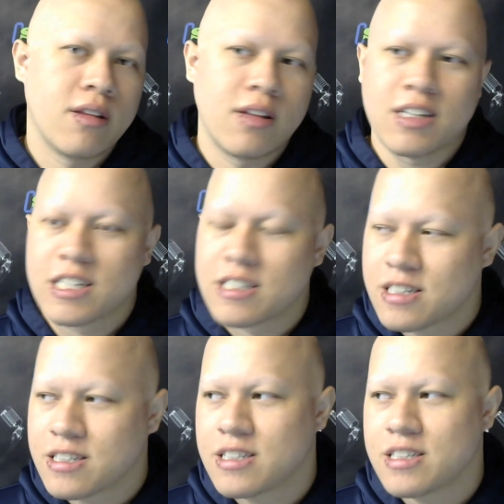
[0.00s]
The
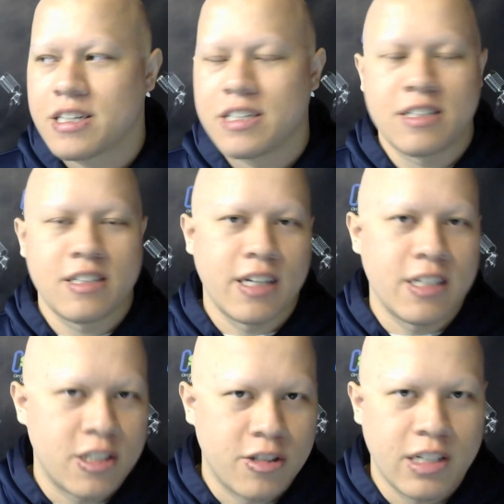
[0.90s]
inconsistencies, the
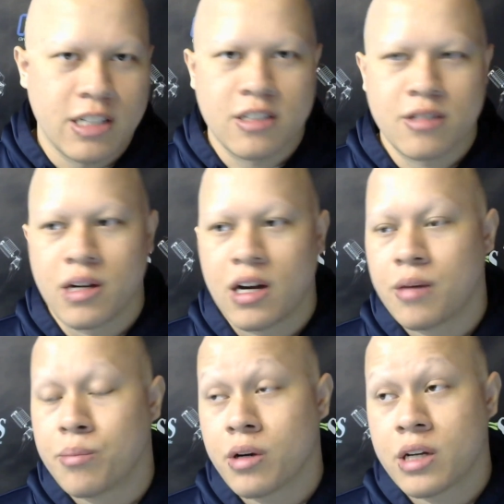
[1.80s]
injuries.
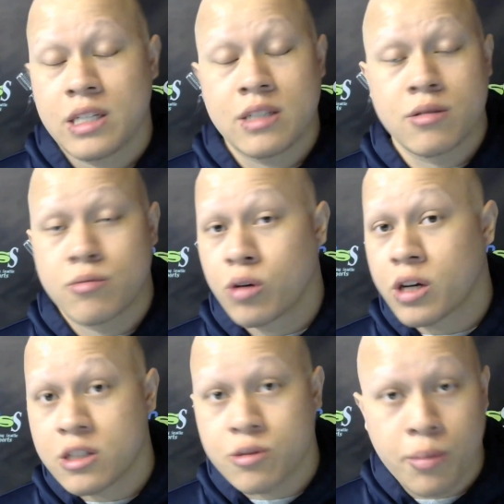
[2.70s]
Berkey's
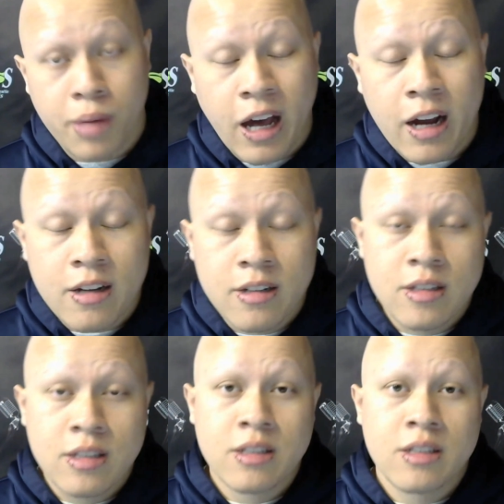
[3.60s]
working his way back.
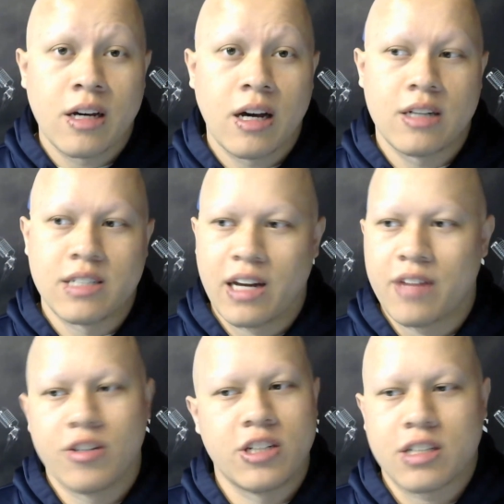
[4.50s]

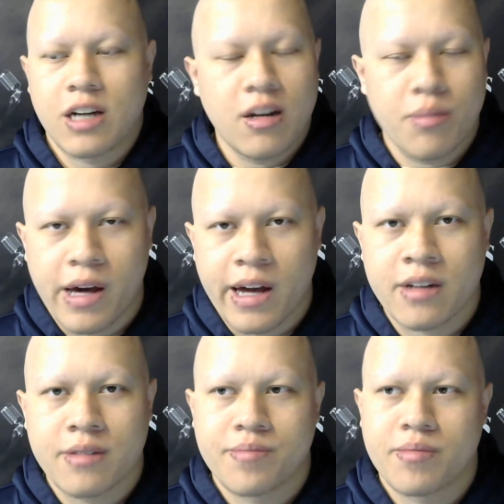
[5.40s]
Tanev had just gotten
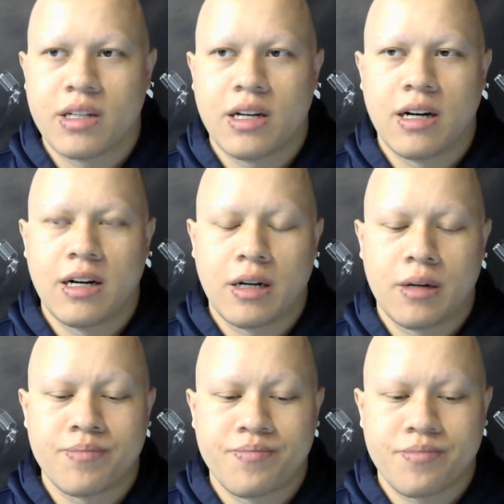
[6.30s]
back.
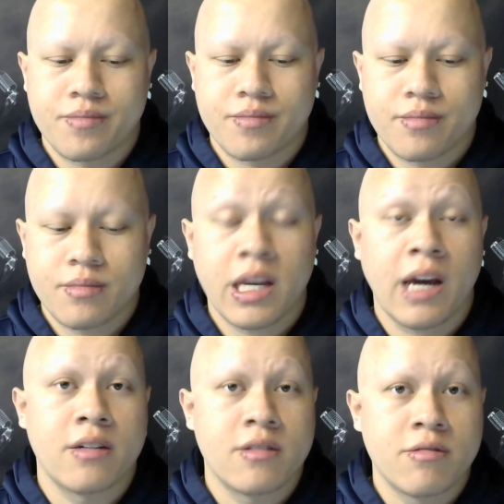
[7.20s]

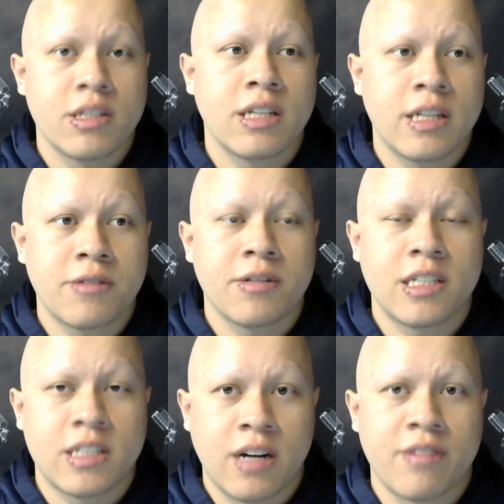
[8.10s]
Yeah, really,
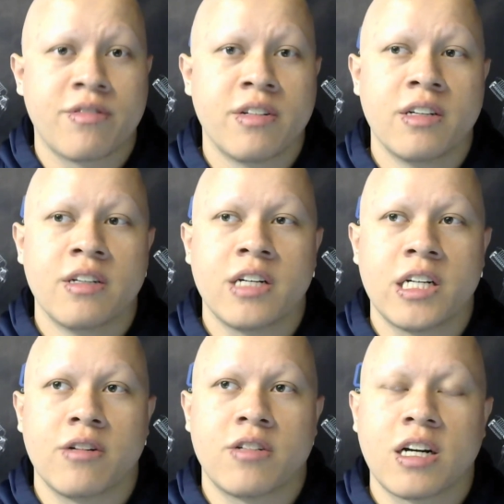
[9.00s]
really tough. You
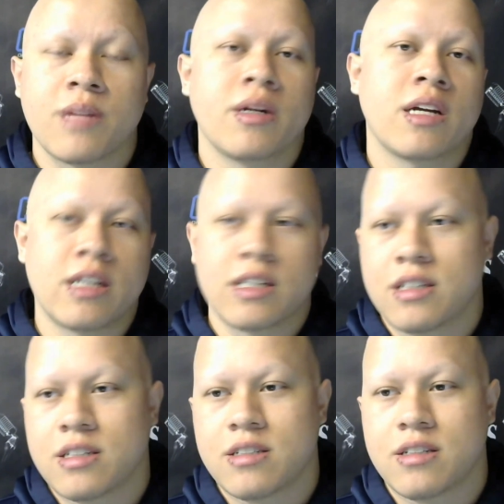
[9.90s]
know, talking about getting
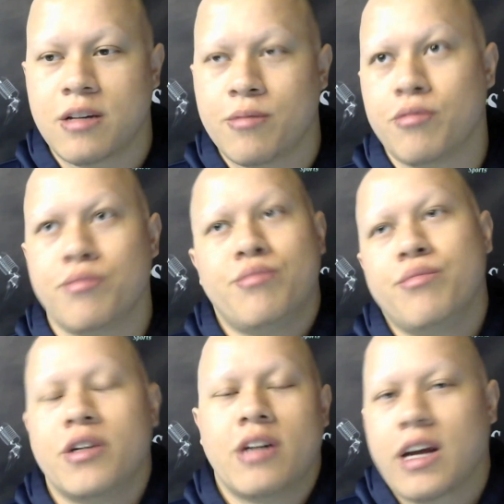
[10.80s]
consistency,
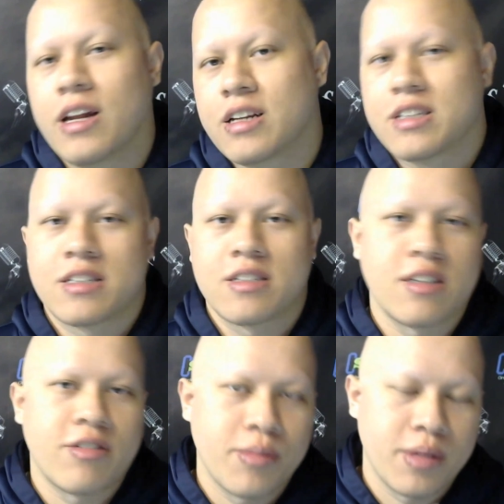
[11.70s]
you're not getting consistency
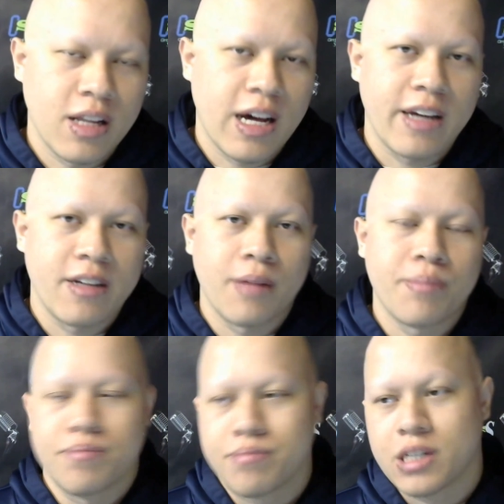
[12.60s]
from your lineup
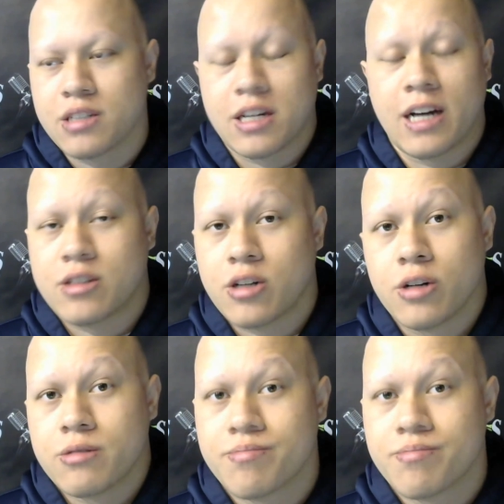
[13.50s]
because guys are hurt.